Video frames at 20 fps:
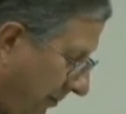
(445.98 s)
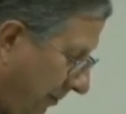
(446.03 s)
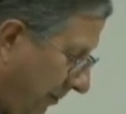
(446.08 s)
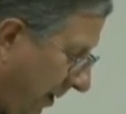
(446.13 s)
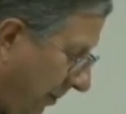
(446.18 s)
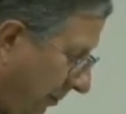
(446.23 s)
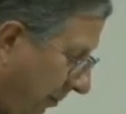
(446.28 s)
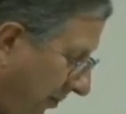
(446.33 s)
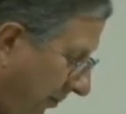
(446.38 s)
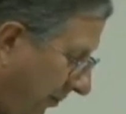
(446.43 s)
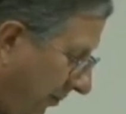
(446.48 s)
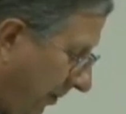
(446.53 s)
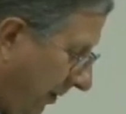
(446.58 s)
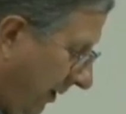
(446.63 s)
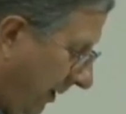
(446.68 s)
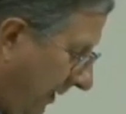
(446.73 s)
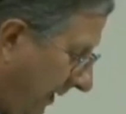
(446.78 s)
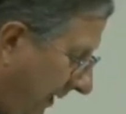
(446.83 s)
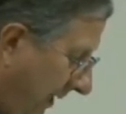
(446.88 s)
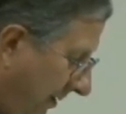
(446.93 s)
That's People
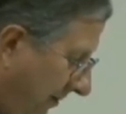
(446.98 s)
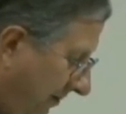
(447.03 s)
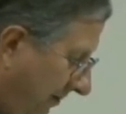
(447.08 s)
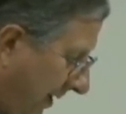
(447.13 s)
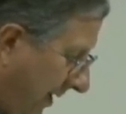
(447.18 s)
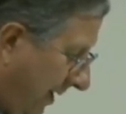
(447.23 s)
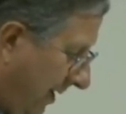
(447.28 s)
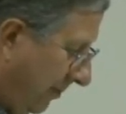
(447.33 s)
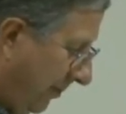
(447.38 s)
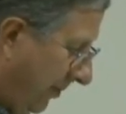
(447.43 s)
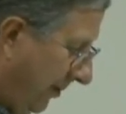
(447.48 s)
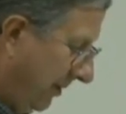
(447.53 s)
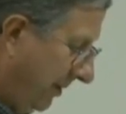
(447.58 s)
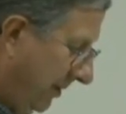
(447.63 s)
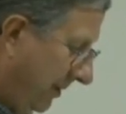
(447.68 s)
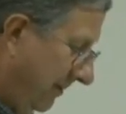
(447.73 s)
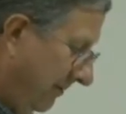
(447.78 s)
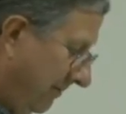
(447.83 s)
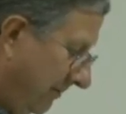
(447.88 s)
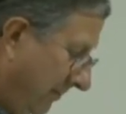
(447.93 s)
for Clean
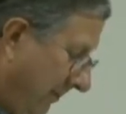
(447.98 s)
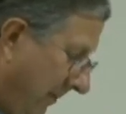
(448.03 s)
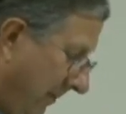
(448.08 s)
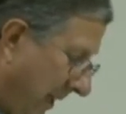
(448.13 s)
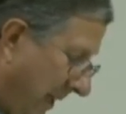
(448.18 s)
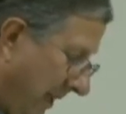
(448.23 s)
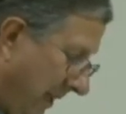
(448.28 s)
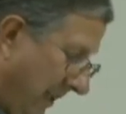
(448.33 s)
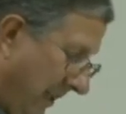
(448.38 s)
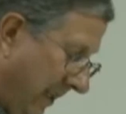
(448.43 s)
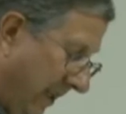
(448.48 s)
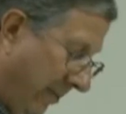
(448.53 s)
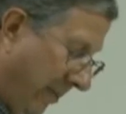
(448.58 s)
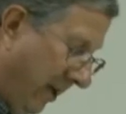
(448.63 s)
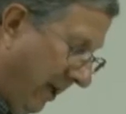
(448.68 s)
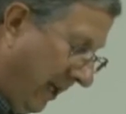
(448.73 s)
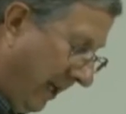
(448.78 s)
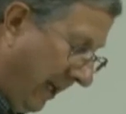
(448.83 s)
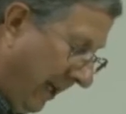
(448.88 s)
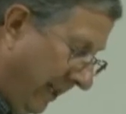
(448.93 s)
Environment.
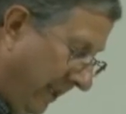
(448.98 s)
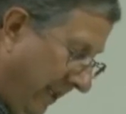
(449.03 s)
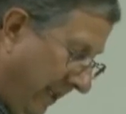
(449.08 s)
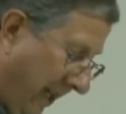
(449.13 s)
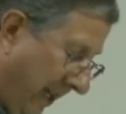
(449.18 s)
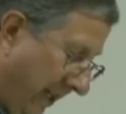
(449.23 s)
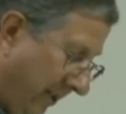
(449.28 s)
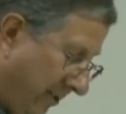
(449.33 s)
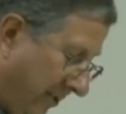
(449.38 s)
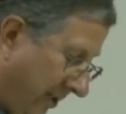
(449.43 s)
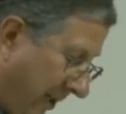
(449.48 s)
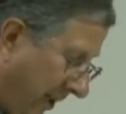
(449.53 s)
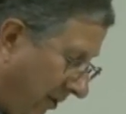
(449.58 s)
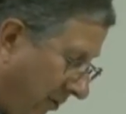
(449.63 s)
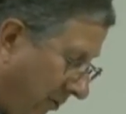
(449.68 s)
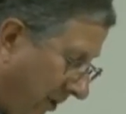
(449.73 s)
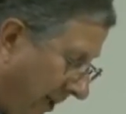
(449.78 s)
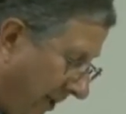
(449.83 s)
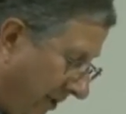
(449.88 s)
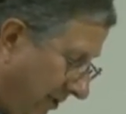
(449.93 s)
They'll be glad to answer
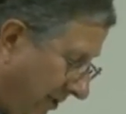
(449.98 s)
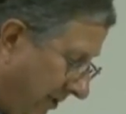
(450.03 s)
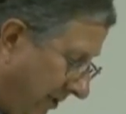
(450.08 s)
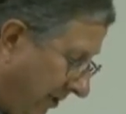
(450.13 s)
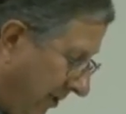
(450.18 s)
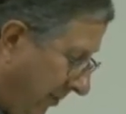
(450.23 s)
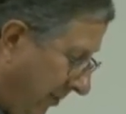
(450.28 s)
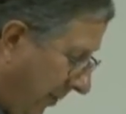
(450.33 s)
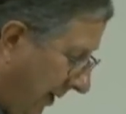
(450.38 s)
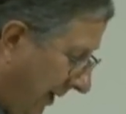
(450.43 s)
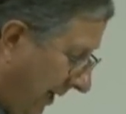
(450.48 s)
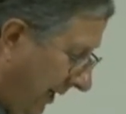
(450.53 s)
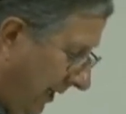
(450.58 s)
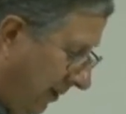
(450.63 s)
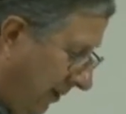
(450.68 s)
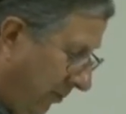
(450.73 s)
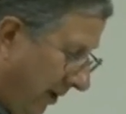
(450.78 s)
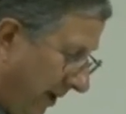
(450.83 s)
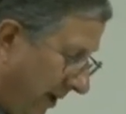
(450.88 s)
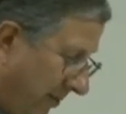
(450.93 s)
any questions, supply
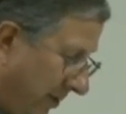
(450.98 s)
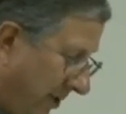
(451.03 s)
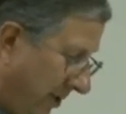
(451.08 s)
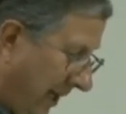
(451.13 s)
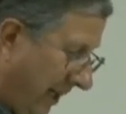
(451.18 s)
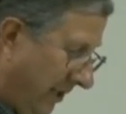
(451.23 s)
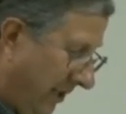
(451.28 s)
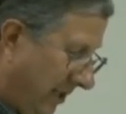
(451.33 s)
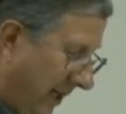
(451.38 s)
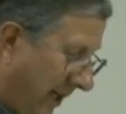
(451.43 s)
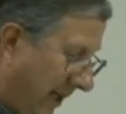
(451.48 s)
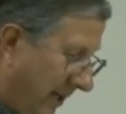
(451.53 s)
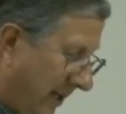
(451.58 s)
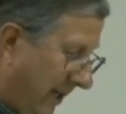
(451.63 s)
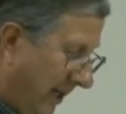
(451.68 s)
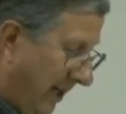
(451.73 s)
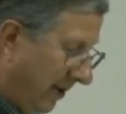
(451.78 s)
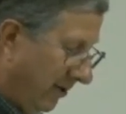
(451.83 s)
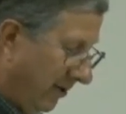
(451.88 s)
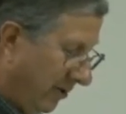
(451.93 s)
any websites,
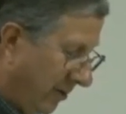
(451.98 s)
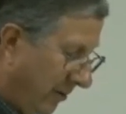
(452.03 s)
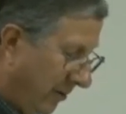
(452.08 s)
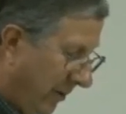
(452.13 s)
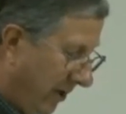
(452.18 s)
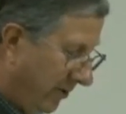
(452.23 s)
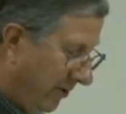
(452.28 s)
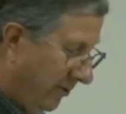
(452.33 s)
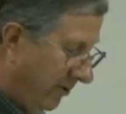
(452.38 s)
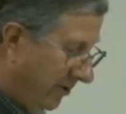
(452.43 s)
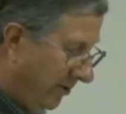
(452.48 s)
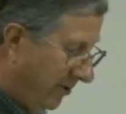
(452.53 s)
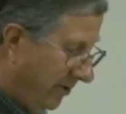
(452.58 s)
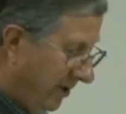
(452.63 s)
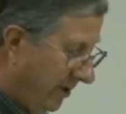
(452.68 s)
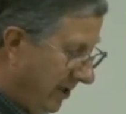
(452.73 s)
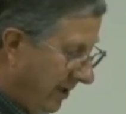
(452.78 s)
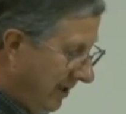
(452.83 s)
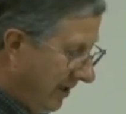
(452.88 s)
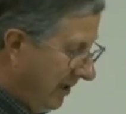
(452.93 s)
handouts, or
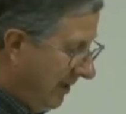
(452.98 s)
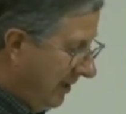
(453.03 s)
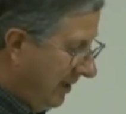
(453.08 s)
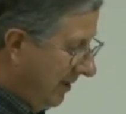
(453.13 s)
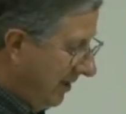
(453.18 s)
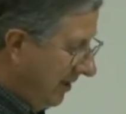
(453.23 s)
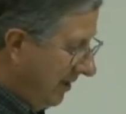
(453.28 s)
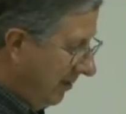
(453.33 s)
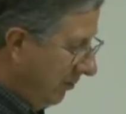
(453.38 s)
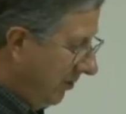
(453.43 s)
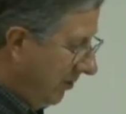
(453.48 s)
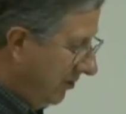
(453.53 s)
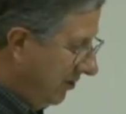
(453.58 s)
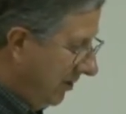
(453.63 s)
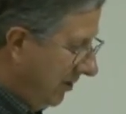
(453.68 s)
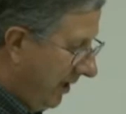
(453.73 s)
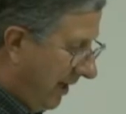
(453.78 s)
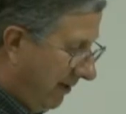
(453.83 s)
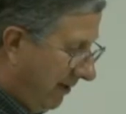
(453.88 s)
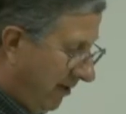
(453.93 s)
posters. We
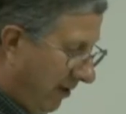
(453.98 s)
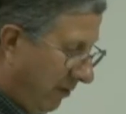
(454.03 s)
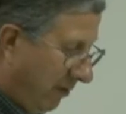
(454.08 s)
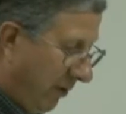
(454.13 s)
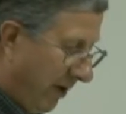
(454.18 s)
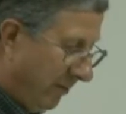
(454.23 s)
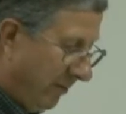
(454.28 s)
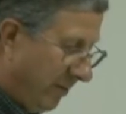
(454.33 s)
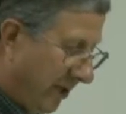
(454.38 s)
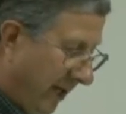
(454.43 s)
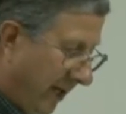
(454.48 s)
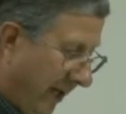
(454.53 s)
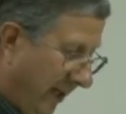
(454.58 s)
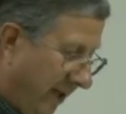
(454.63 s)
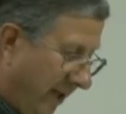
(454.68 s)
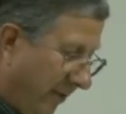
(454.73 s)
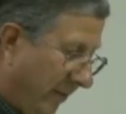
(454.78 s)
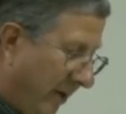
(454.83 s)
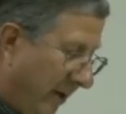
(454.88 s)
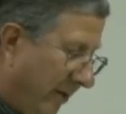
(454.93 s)
should have our
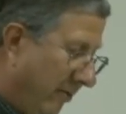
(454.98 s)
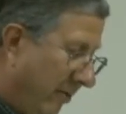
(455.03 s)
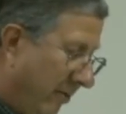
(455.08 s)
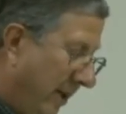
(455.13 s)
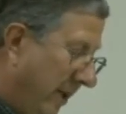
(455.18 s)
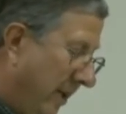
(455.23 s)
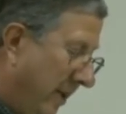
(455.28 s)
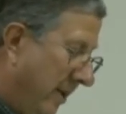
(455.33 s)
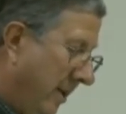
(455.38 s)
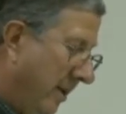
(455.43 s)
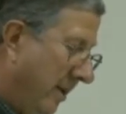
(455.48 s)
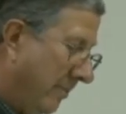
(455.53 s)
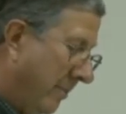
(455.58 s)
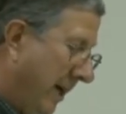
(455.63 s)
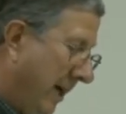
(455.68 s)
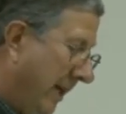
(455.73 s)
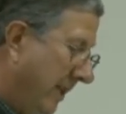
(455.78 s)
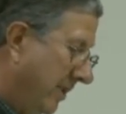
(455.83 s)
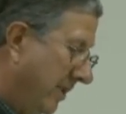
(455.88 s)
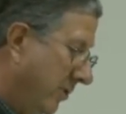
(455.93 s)
website up and running
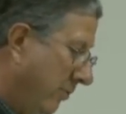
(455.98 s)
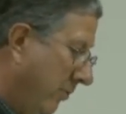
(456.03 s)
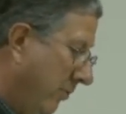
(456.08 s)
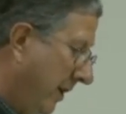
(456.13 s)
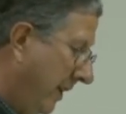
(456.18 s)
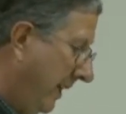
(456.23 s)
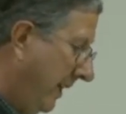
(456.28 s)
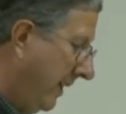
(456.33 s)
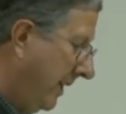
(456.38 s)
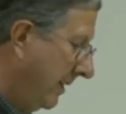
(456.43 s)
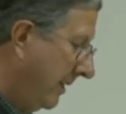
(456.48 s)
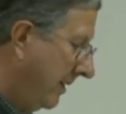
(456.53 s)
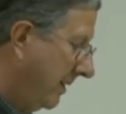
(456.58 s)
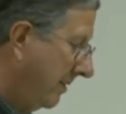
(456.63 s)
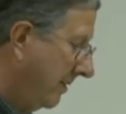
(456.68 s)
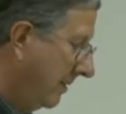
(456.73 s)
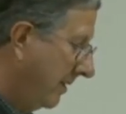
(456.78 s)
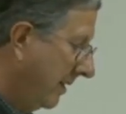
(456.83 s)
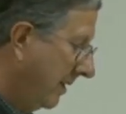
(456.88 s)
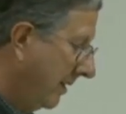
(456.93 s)
by this
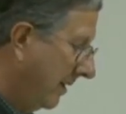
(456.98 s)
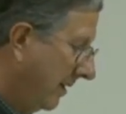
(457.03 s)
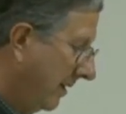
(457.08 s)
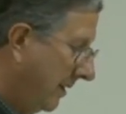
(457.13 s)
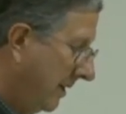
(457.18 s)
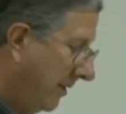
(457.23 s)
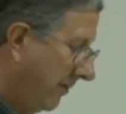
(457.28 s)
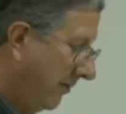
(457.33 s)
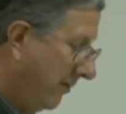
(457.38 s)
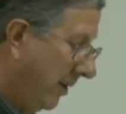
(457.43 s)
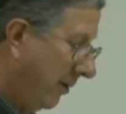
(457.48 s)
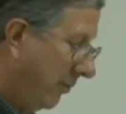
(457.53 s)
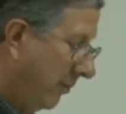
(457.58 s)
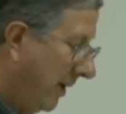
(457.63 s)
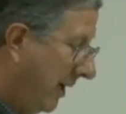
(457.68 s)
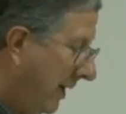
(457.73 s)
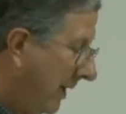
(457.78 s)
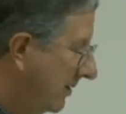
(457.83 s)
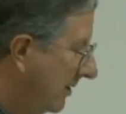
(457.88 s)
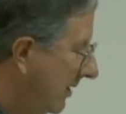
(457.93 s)
weekend. If
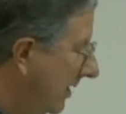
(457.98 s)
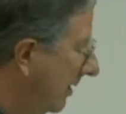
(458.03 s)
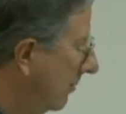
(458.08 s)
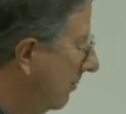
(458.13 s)
anyone has